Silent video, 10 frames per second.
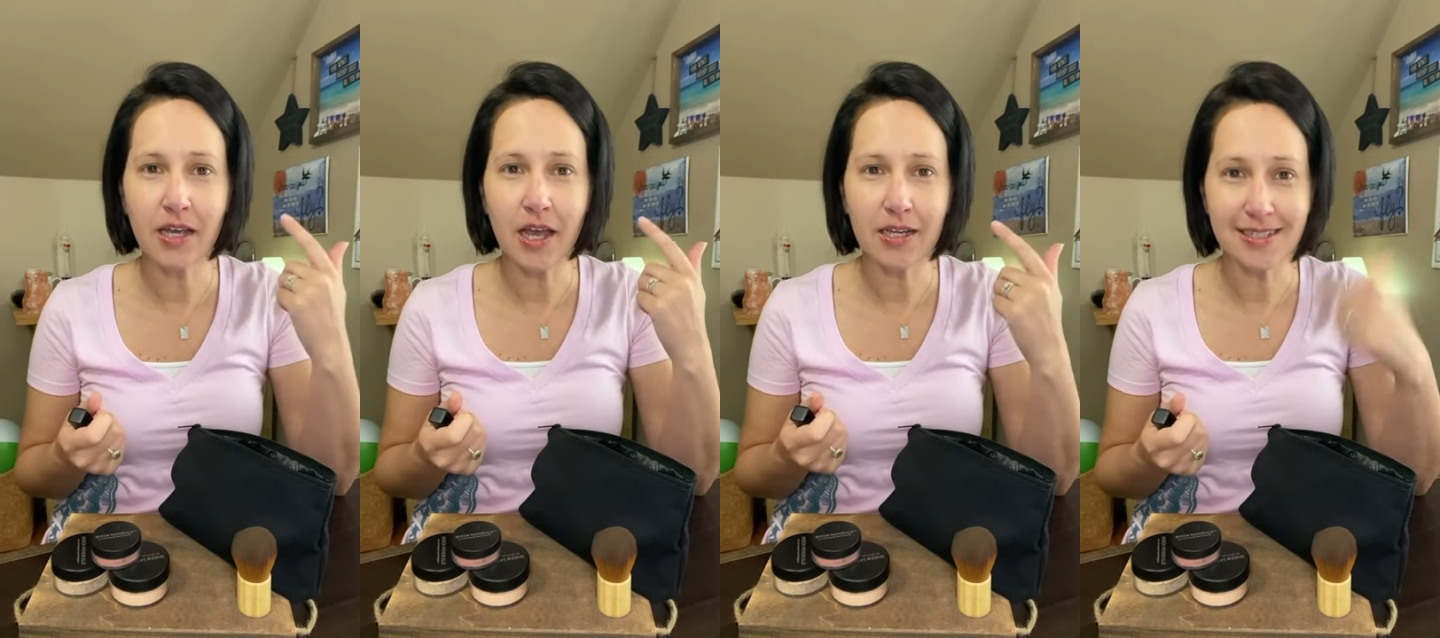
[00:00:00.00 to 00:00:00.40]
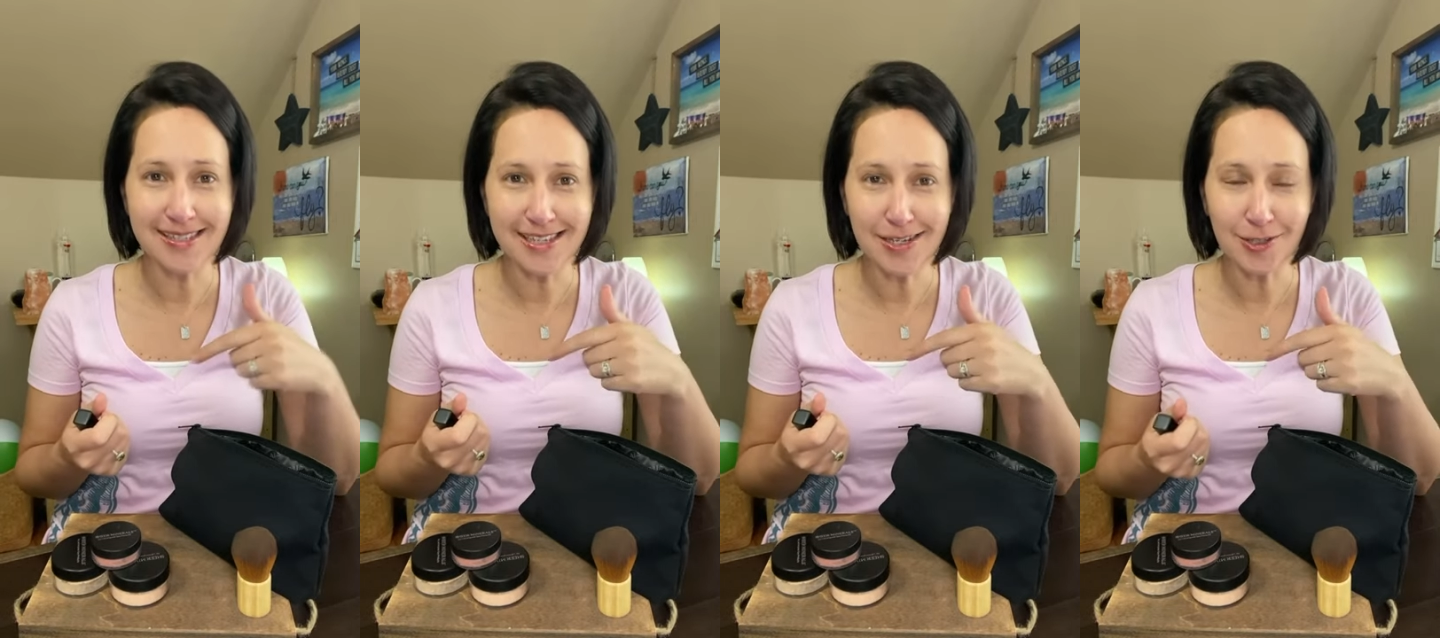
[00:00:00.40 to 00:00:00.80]
a
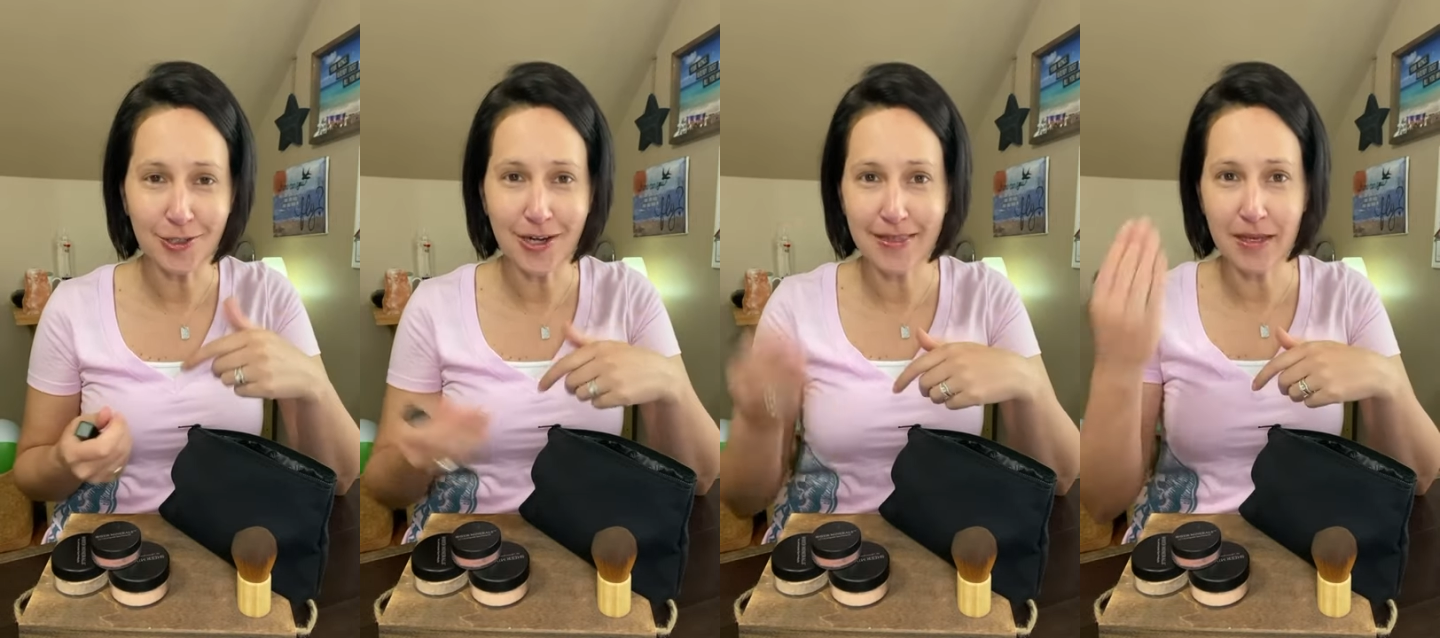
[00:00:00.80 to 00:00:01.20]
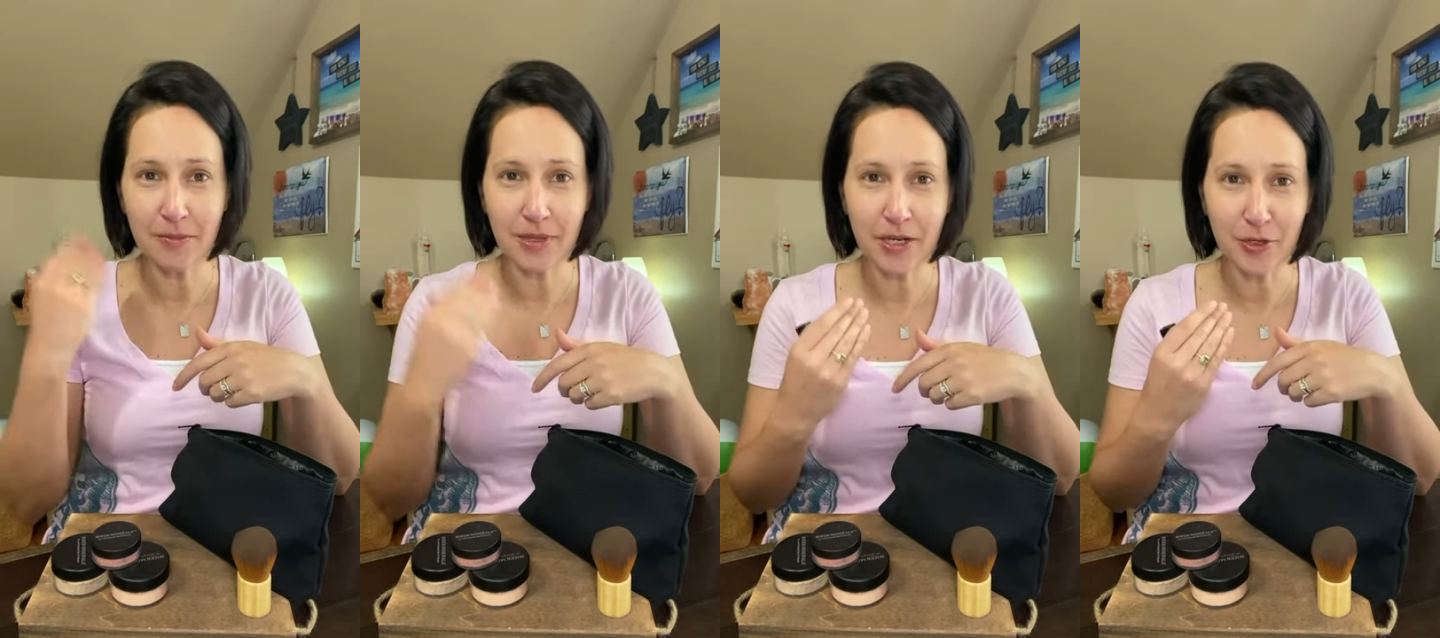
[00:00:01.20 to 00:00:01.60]
concealer and then
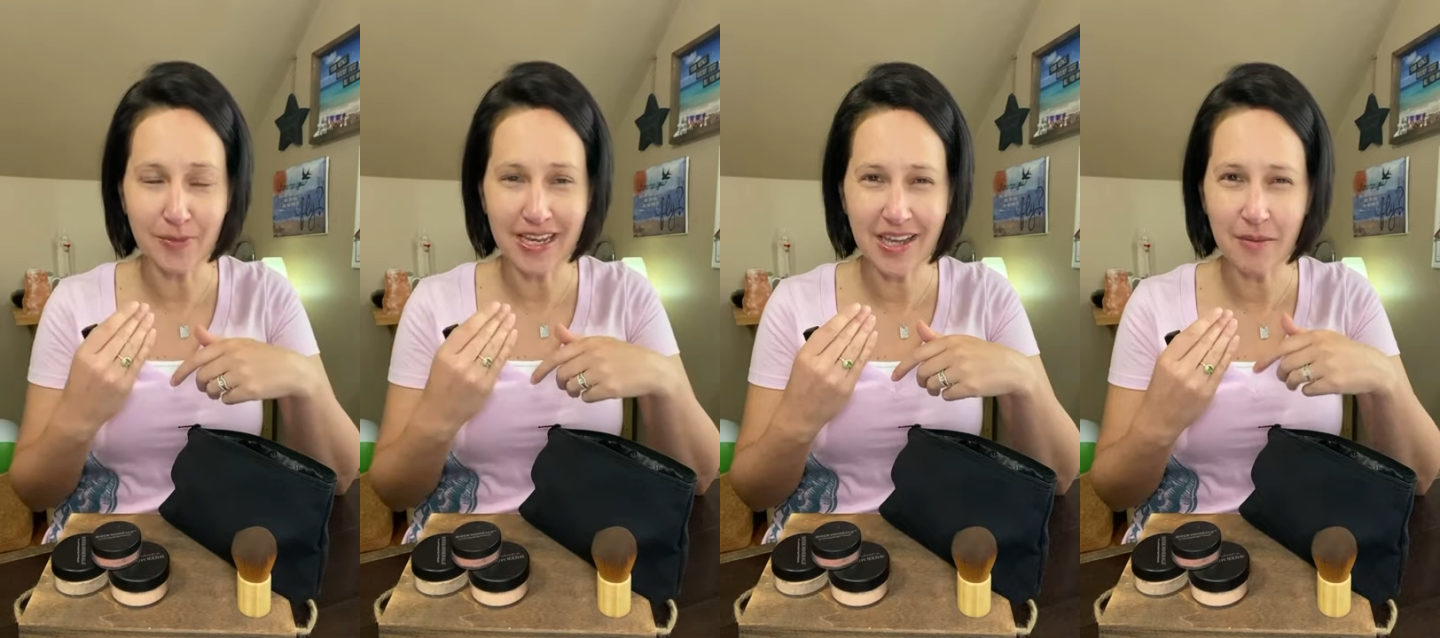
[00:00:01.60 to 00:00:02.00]
apply your makeup,